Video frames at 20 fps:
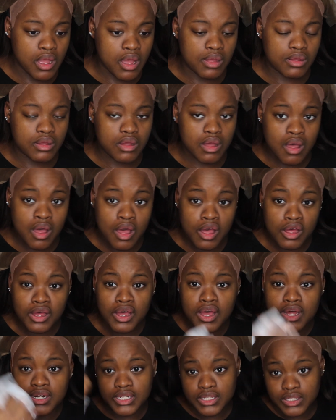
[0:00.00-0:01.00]
alcohol
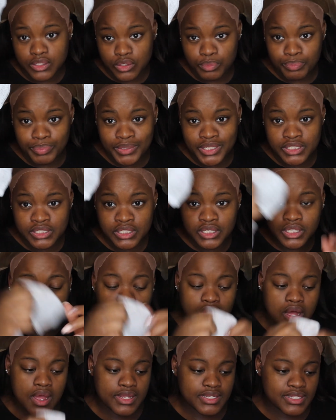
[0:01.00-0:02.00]
on a little piece of
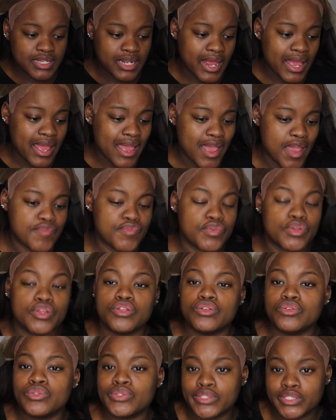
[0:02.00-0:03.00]
gauze that I have. You can
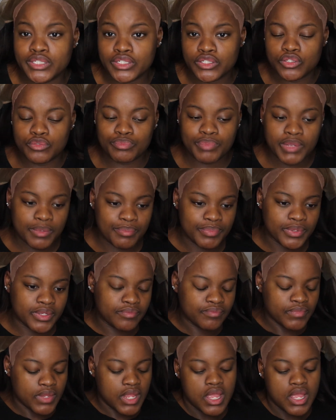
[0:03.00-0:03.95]
use tissue paper.